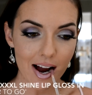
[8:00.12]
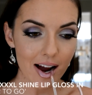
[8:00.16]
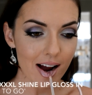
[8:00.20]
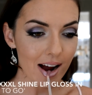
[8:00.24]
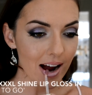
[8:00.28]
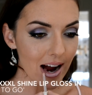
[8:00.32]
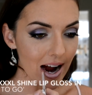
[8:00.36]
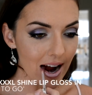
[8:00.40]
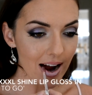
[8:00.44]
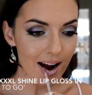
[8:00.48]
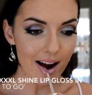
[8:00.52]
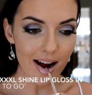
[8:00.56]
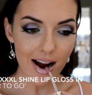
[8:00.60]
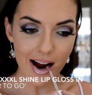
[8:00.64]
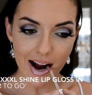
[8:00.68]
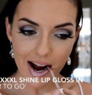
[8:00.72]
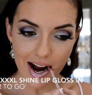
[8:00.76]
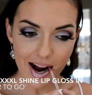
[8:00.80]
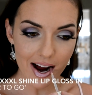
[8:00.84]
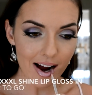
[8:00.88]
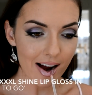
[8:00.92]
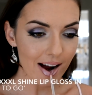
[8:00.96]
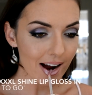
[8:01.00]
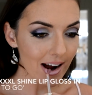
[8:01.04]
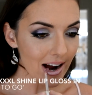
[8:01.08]
I'm applying
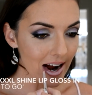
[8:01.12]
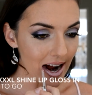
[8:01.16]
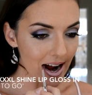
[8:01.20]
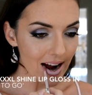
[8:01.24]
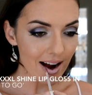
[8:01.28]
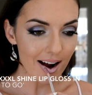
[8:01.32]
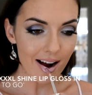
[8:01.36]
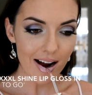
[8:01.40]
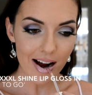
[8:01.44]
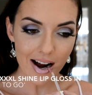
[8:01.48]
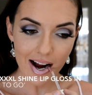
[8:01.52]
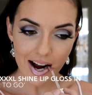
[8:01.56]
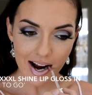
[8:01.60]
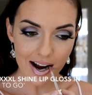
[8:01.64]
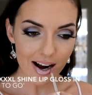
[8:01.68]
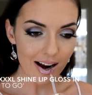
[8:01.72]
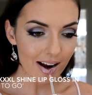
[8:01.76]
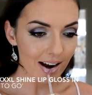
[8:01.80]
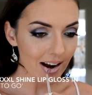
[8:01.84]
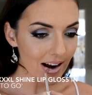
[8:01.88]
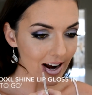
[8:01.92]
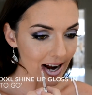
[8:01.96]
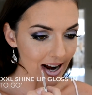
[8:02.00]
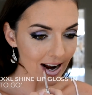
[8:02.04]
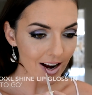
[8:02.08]
this High Shine
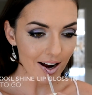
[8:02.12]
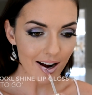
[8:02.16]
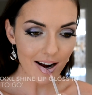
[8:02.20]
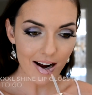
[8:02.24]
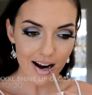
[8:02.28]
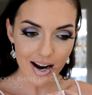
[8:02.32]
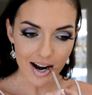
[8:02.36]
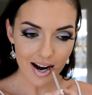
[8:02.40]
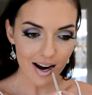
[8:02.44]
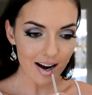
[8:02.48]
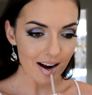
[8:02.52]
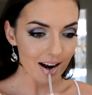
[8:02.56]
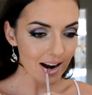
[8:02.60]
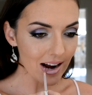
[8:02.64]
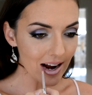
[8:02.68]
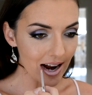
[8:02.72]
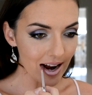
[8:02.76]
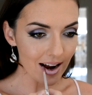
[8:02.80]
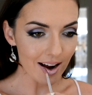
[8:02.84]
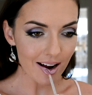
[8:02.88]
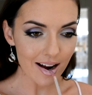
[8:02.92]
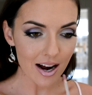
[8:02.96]
Rose Pink